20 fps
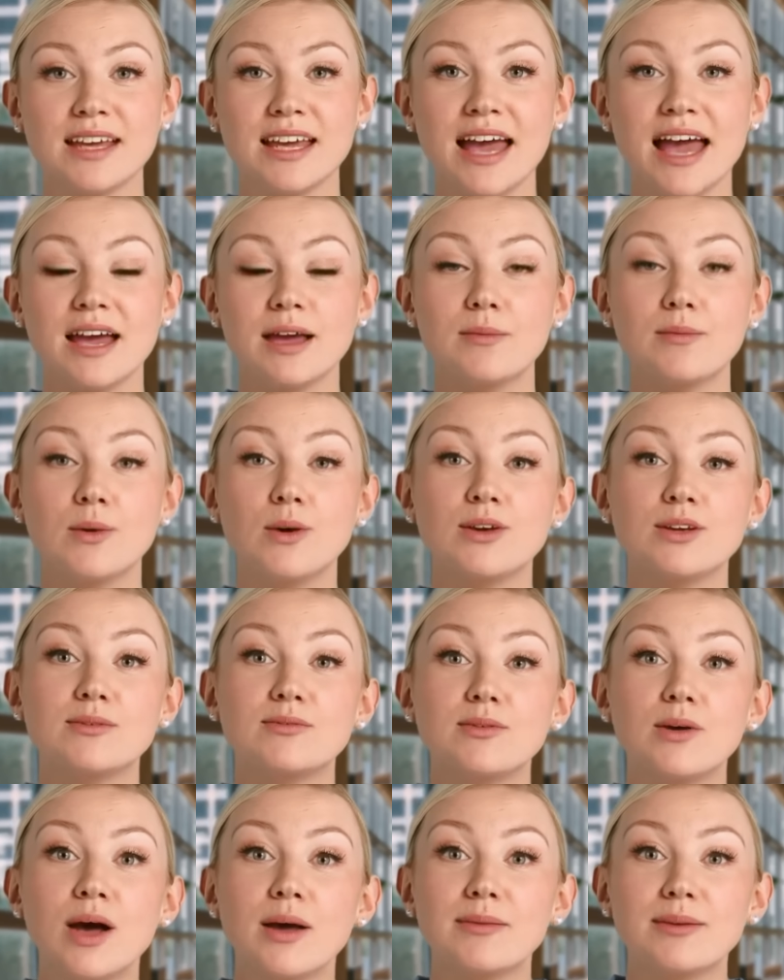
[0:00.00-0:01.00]
An
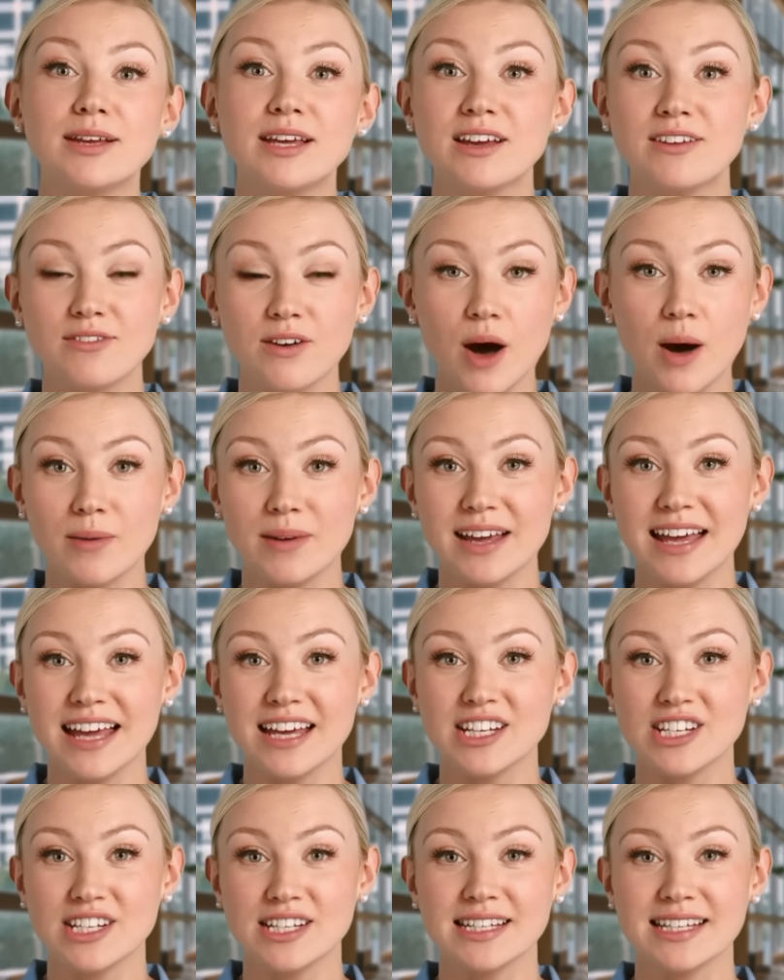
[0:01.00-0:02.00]
important property of
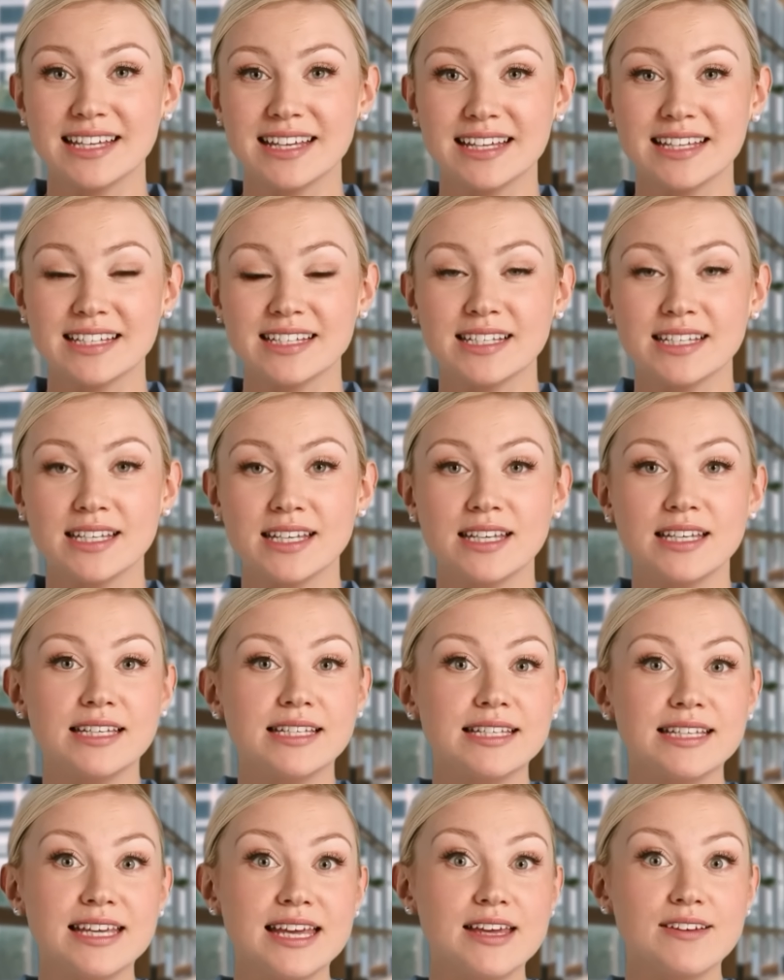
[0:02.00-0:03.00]
combinations is
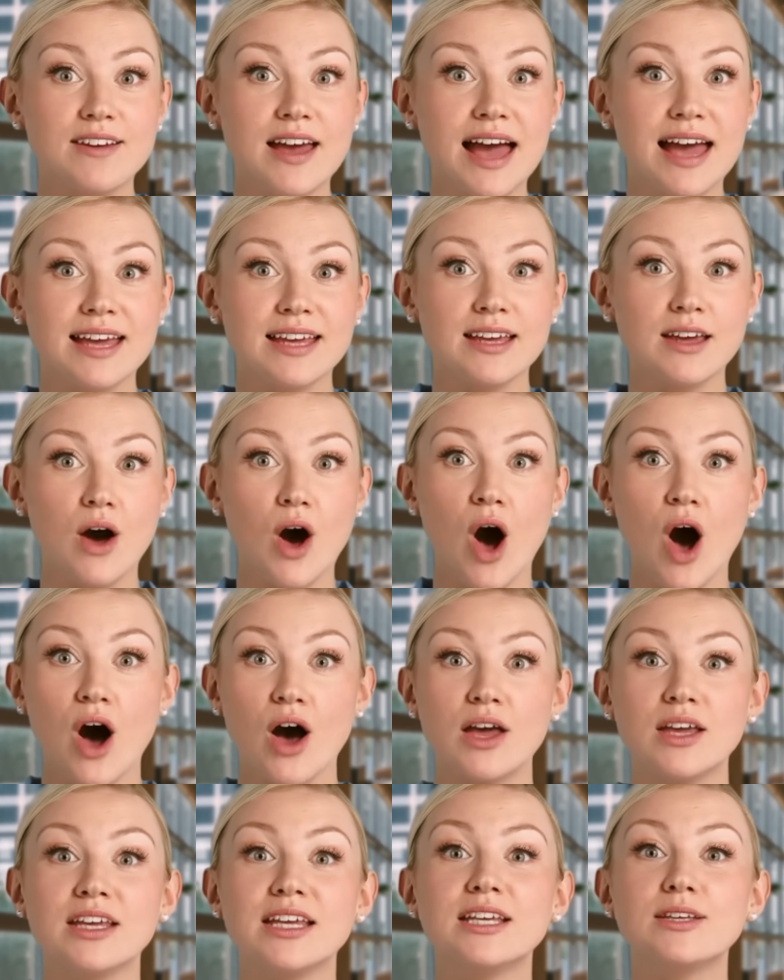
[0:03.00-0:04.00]
C of
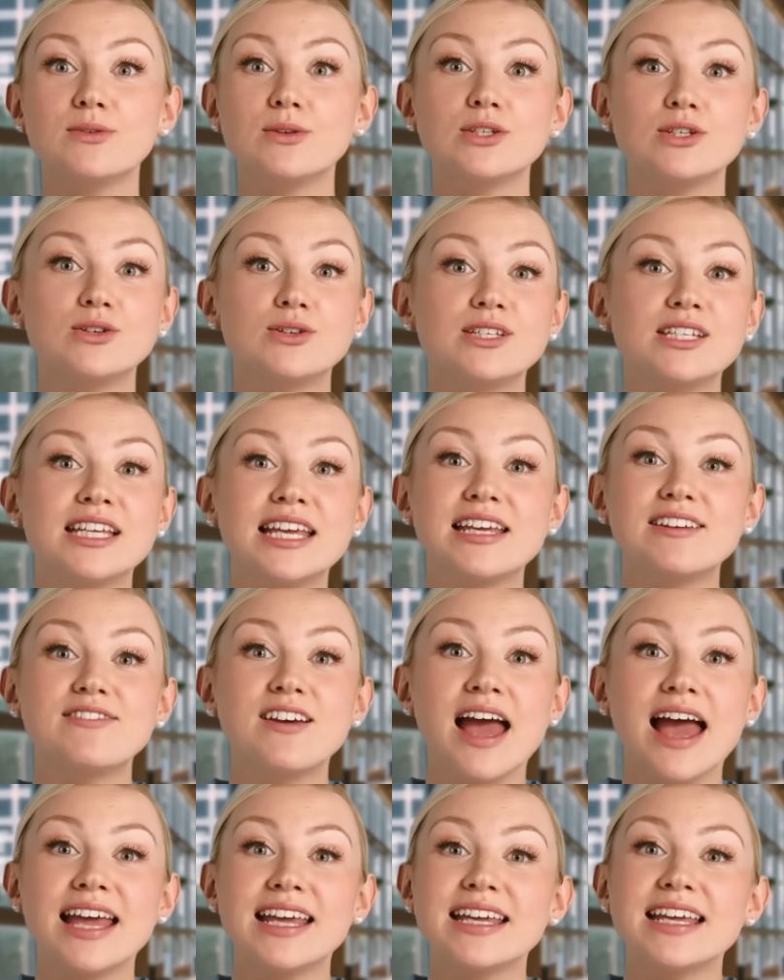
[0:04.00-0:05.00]
nr equals to C of
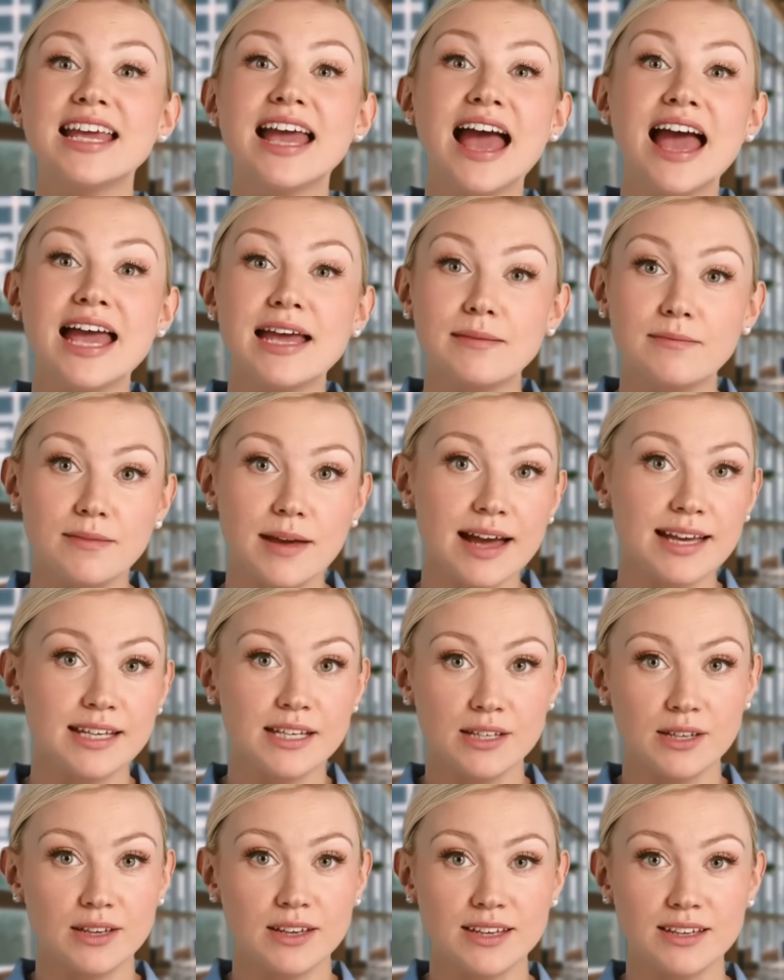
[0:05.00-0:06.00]
n
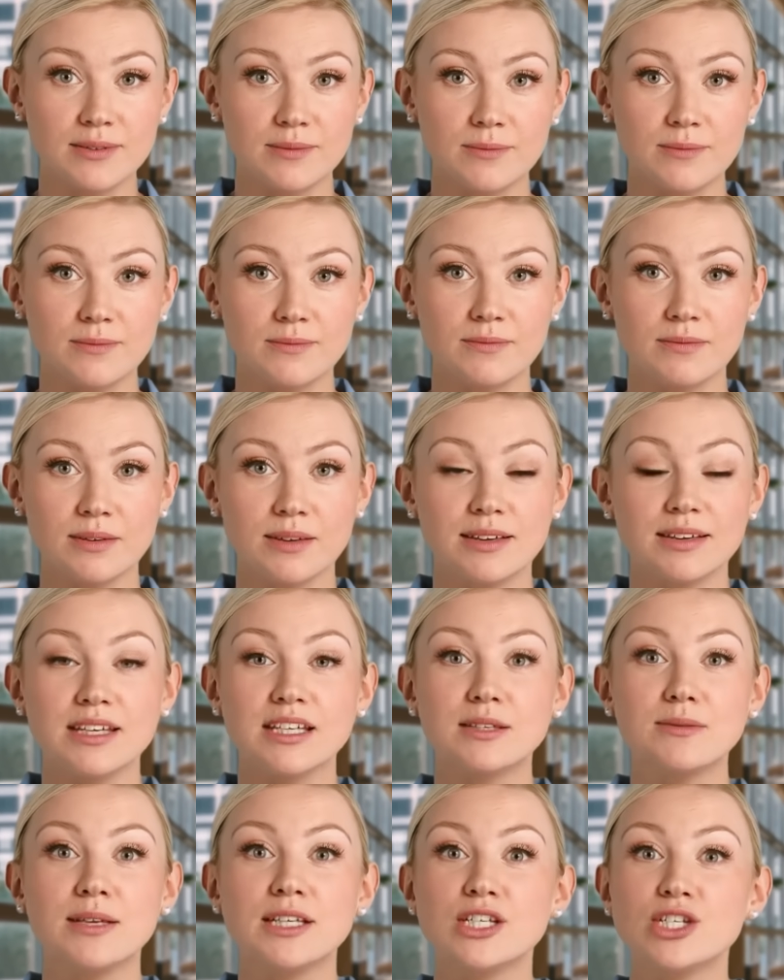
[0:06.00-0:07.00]
minus r.
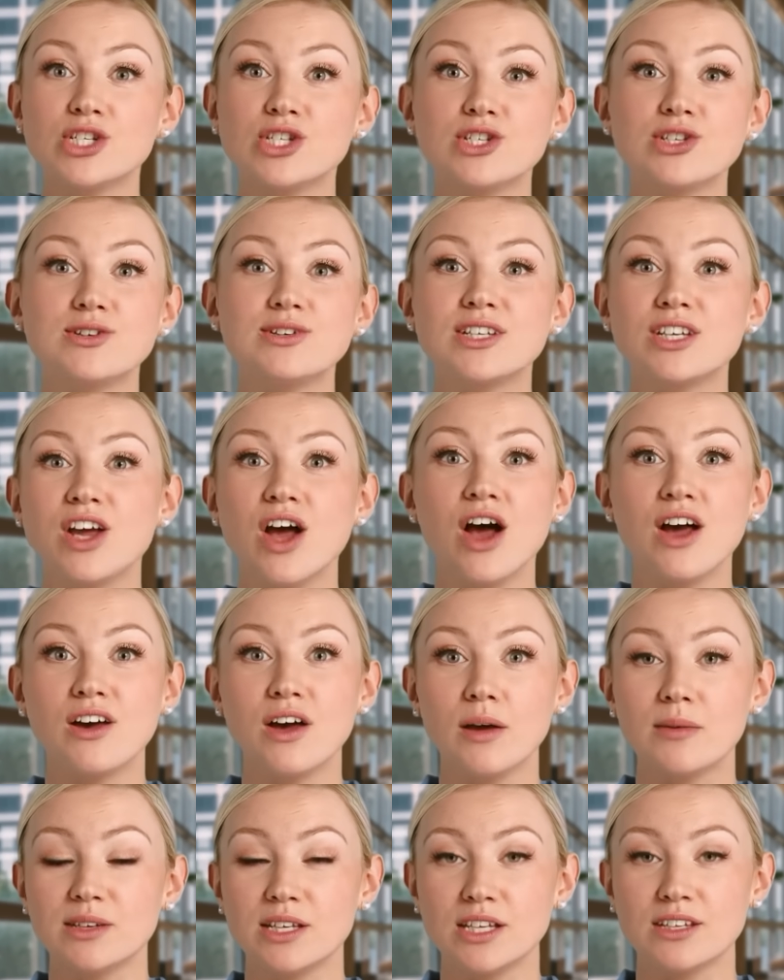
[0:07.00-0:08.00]
This means choosing r
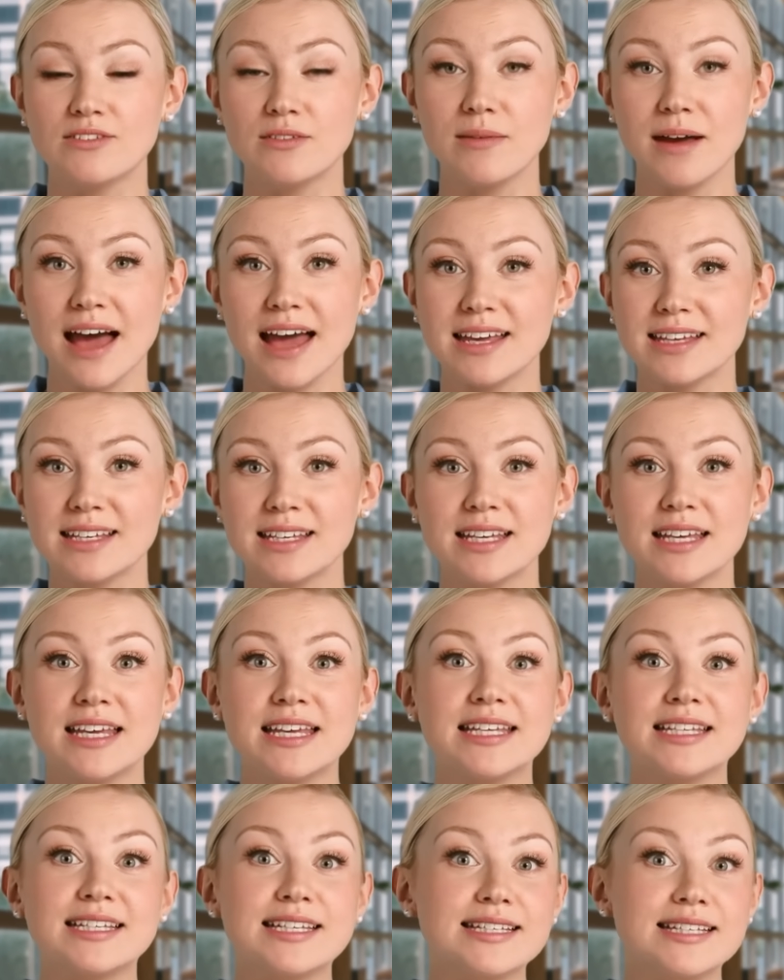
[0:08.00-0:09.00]
objects from n
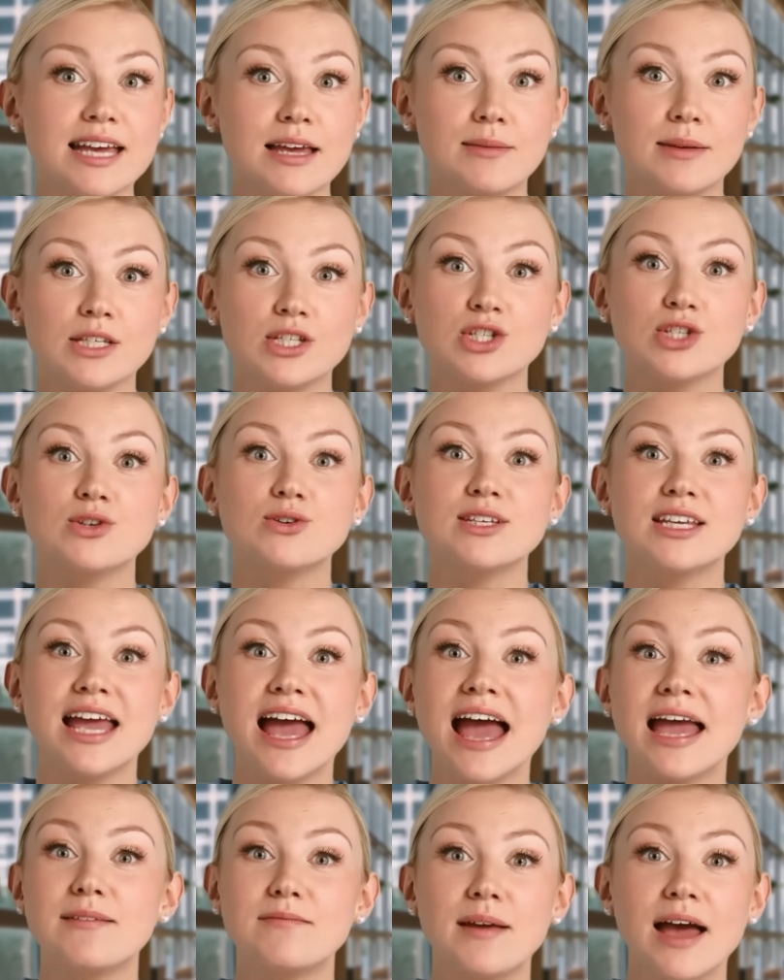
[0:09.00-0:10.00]
is the same as choosing
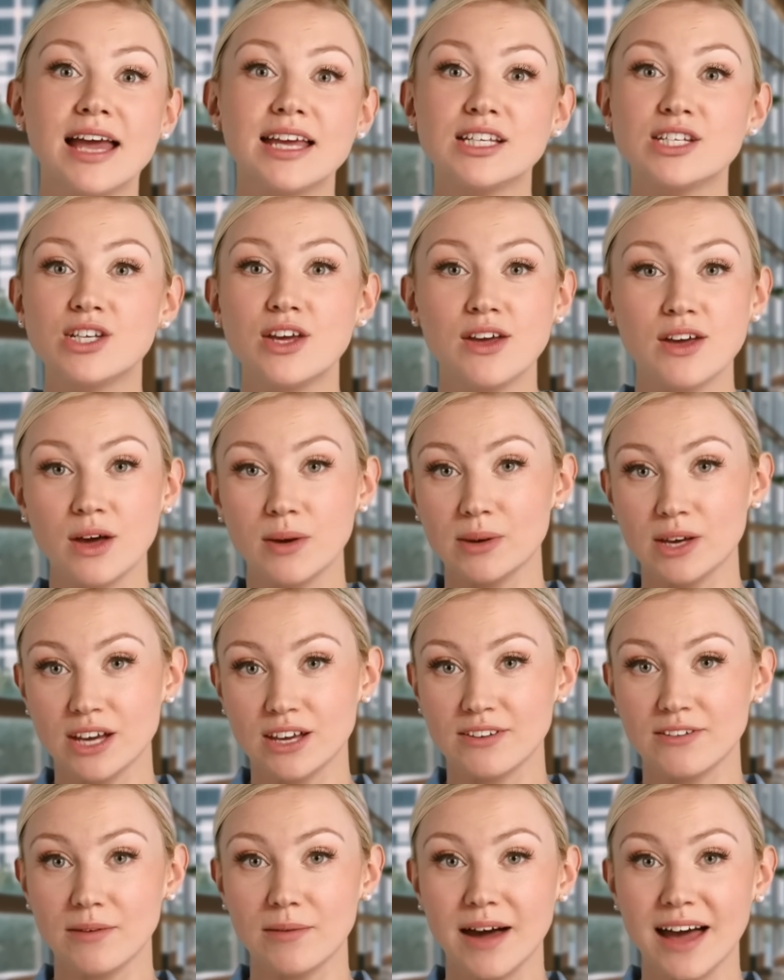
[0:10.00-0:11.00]
n minus r
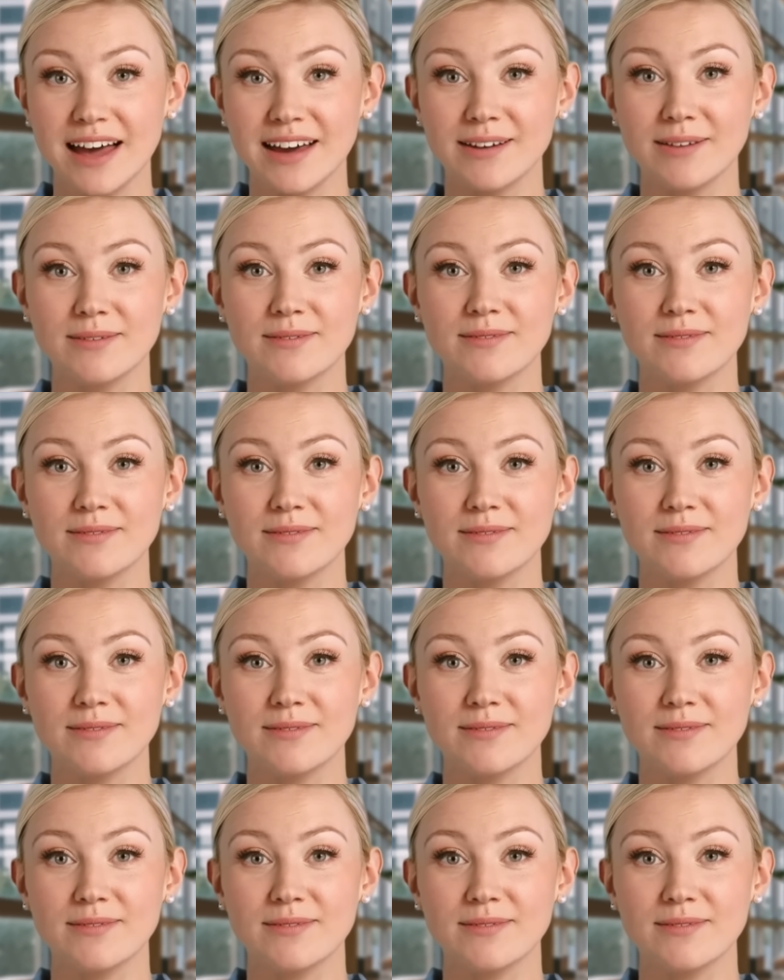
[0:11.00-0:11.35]
objects from n.